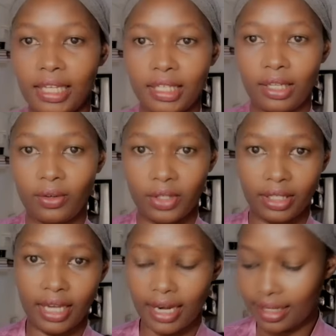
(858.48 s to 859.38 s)
like yellow
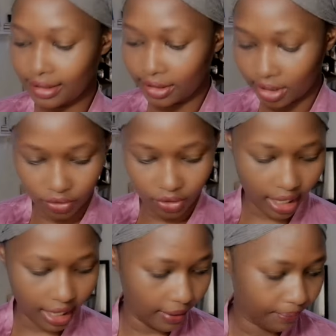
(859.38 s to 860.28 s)
in color. Such a cute
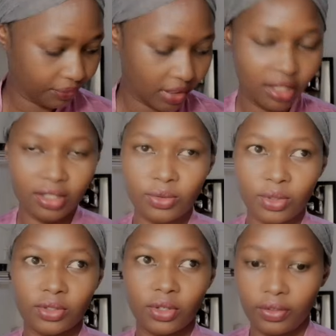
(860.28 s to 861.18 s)
color. This
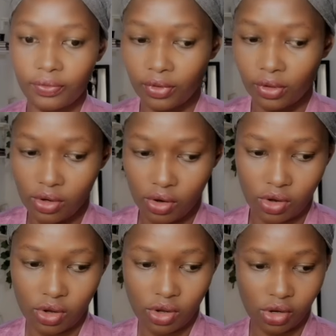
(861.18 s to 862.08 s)
was going
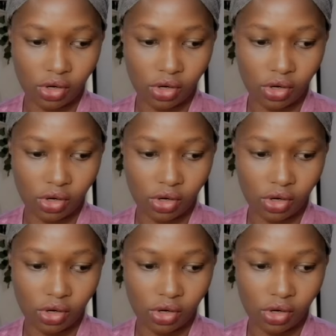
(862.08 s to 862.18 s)
for